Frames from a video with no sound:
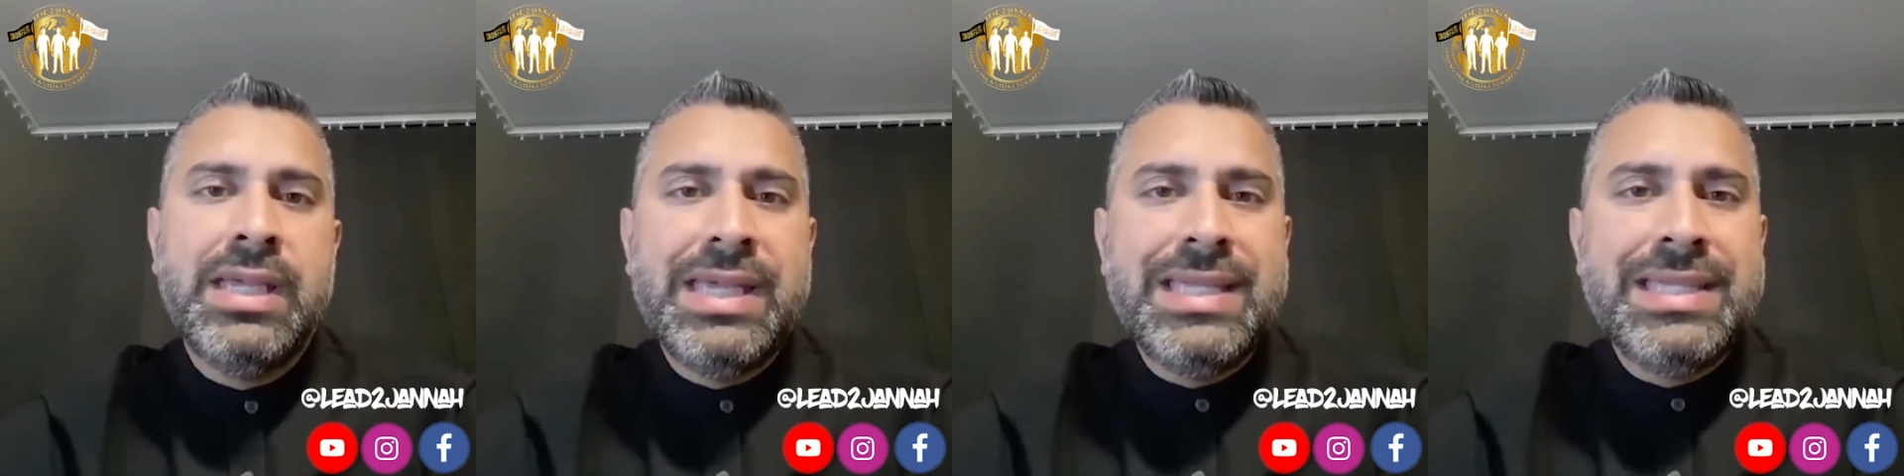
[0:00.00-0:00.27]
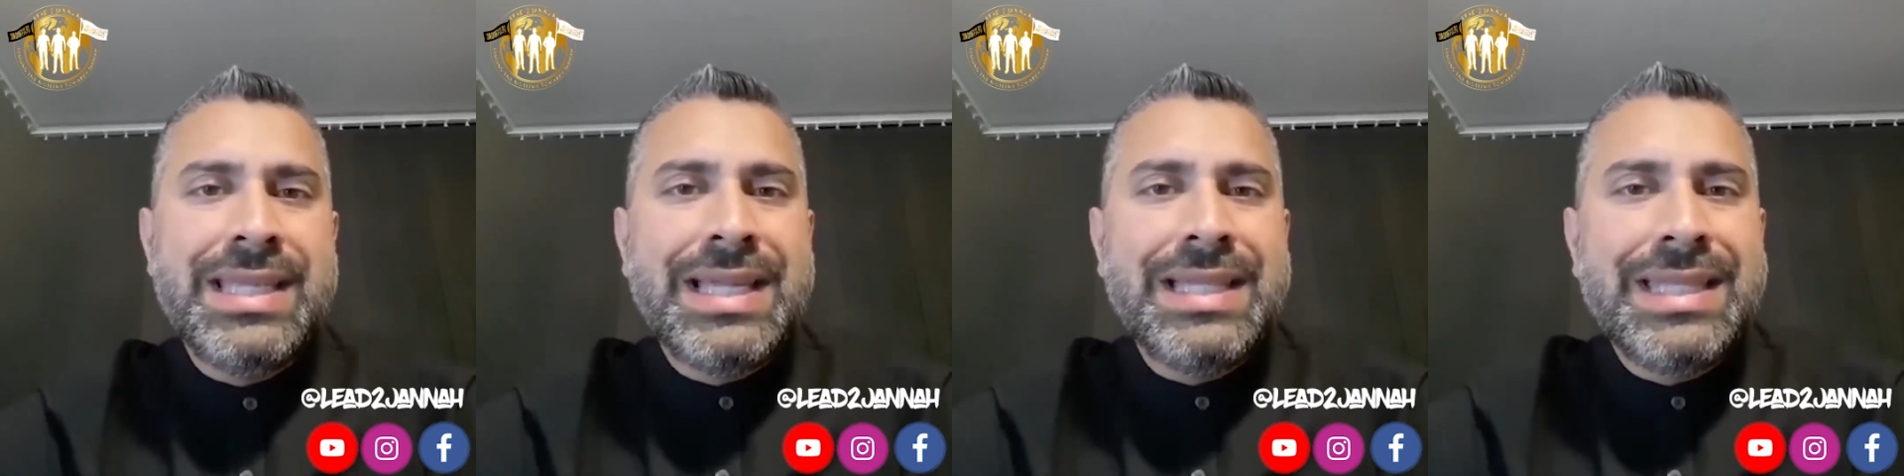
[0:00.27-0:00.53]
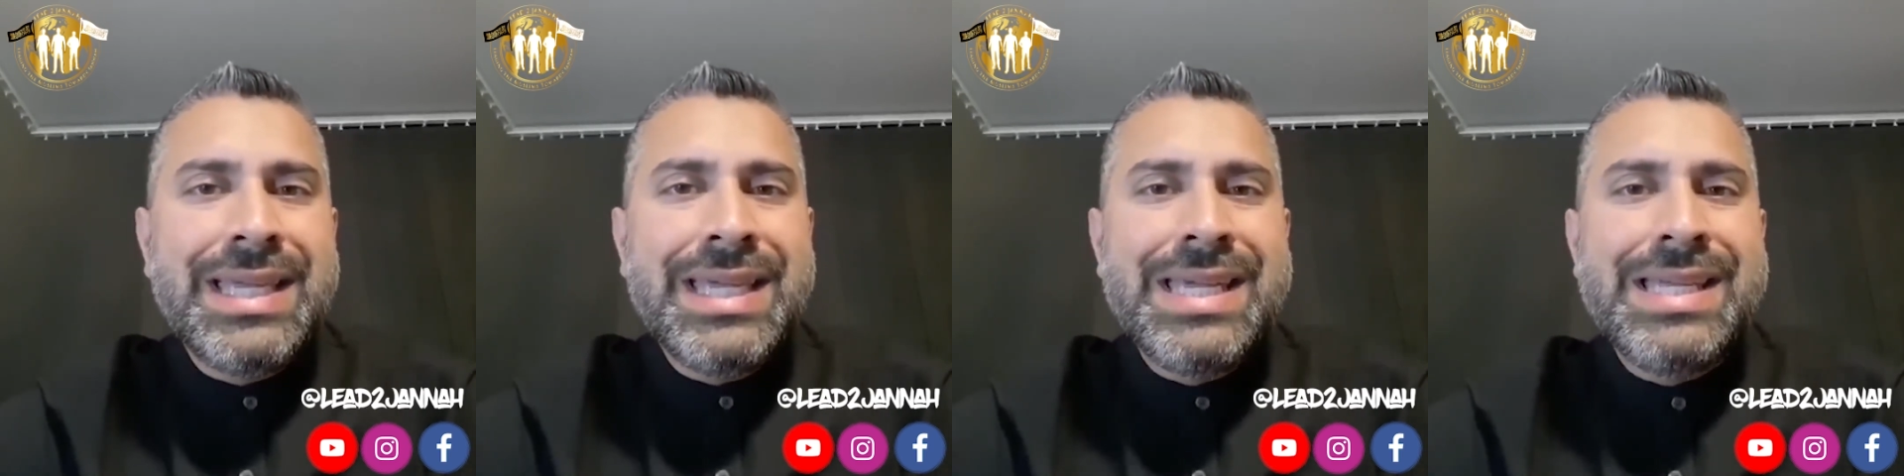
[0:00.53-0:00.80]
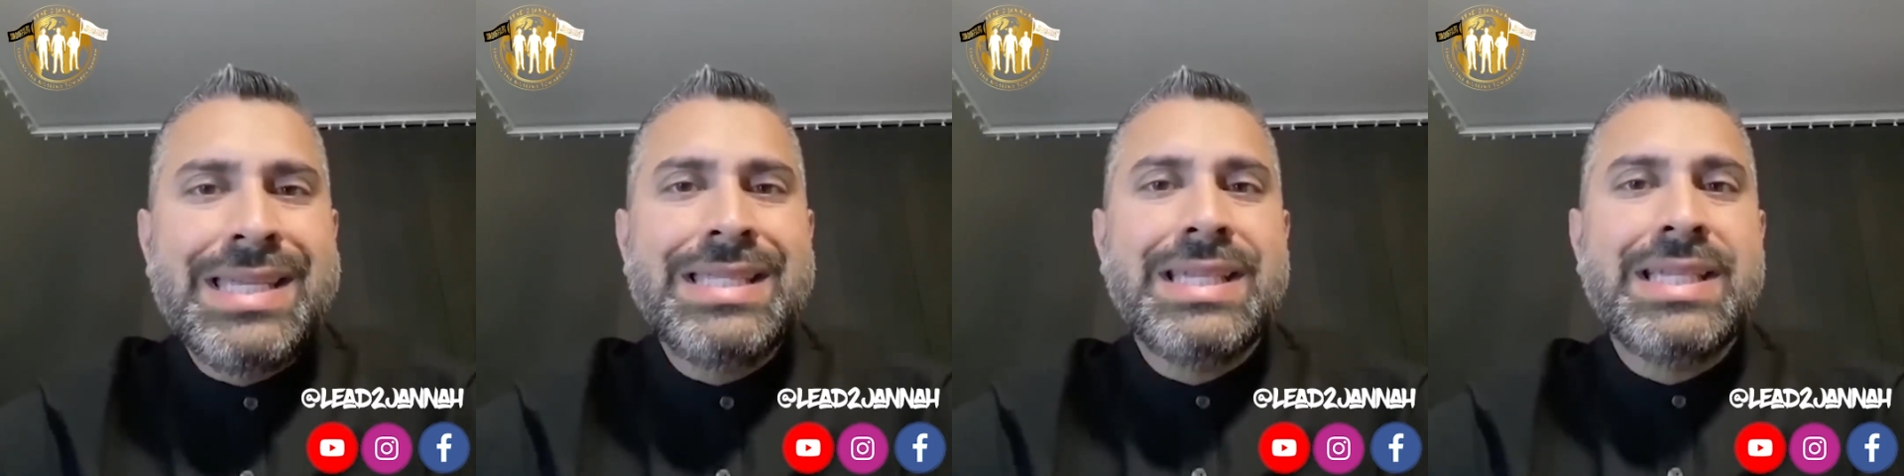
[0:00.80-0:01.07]
is that there
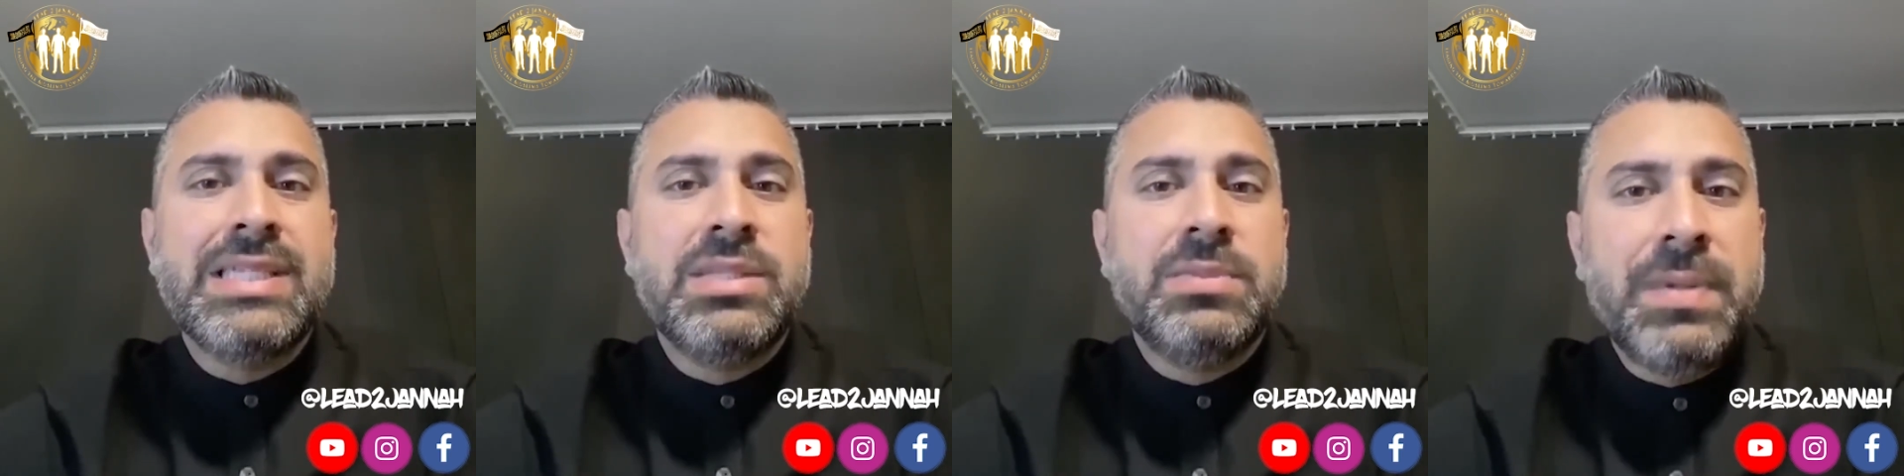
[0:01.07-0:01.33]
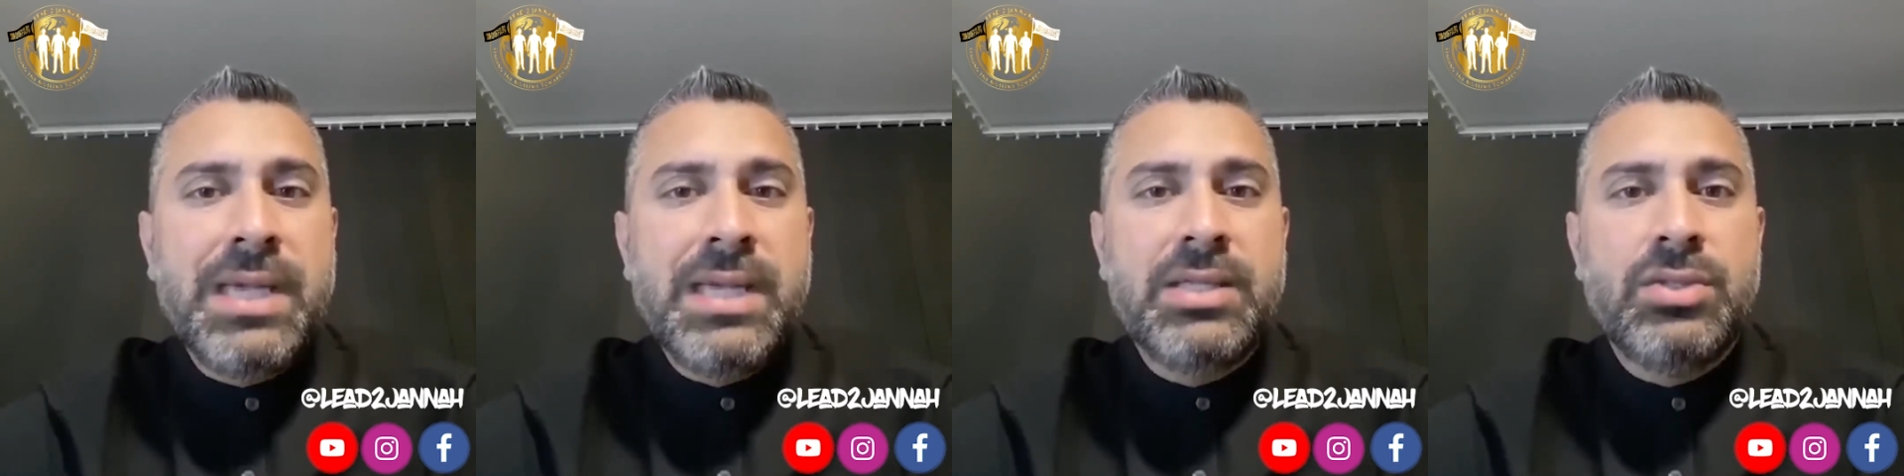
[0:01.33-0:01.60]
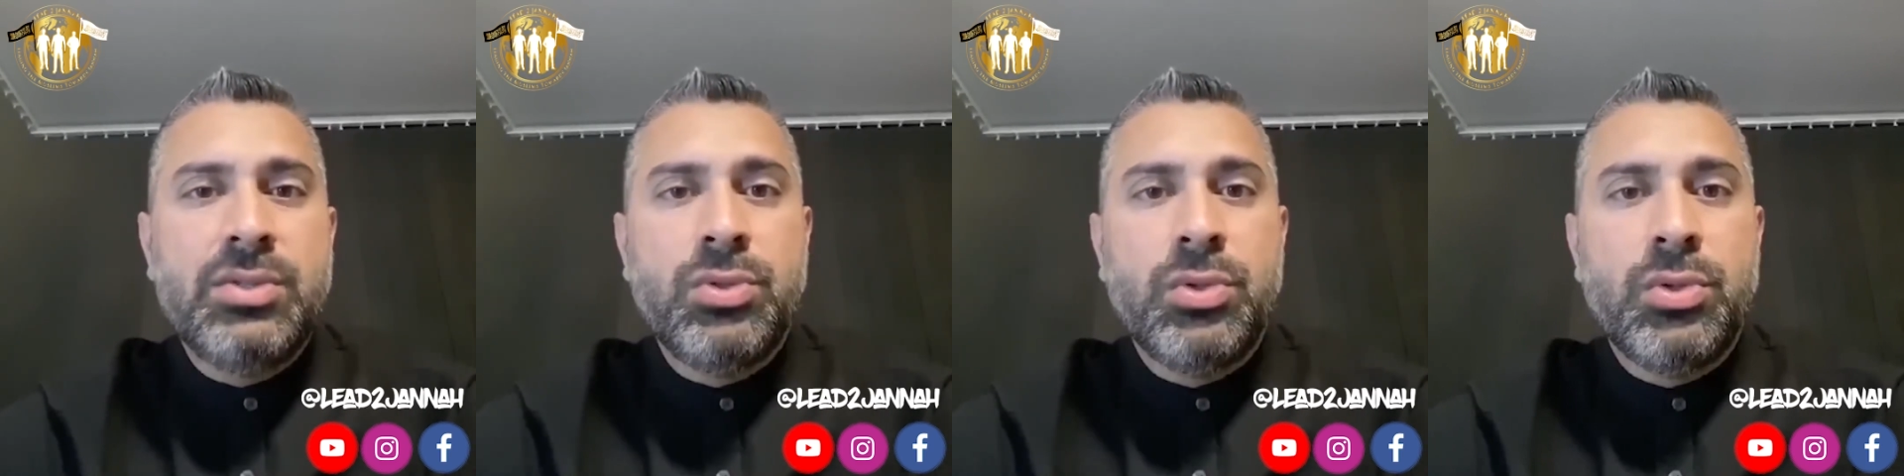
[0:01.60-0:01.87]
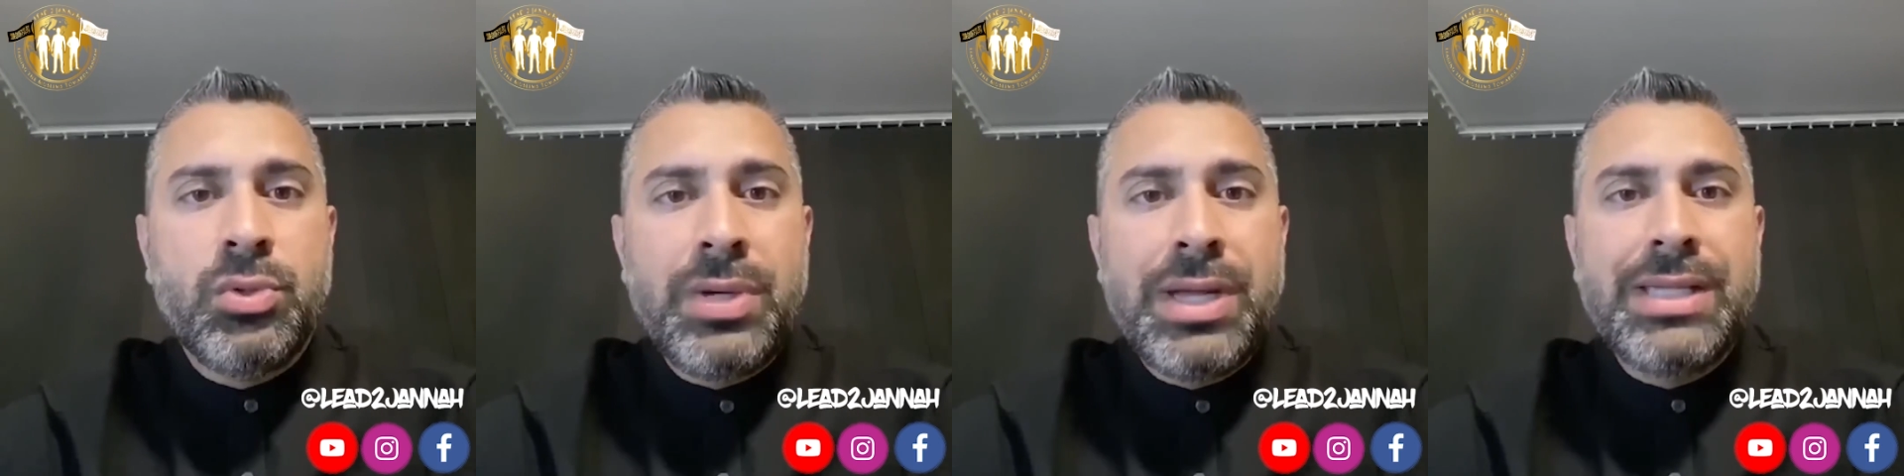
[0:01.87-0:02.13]
is a space to
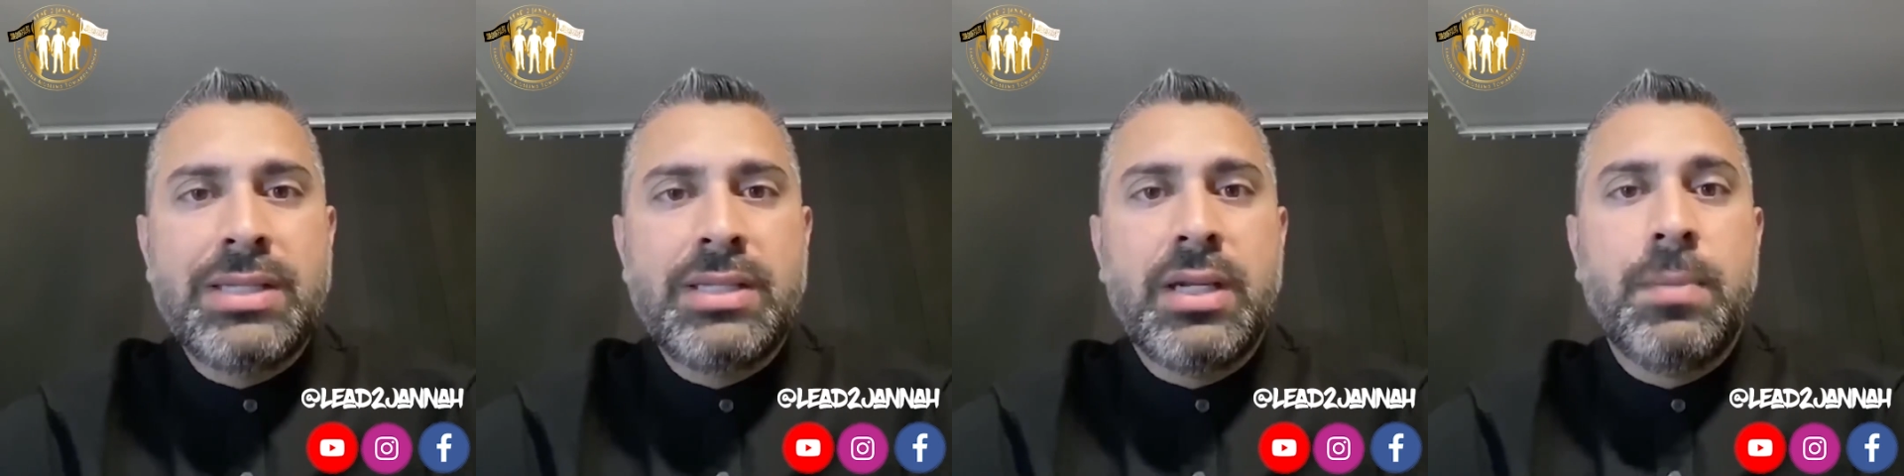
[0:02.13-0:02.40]
create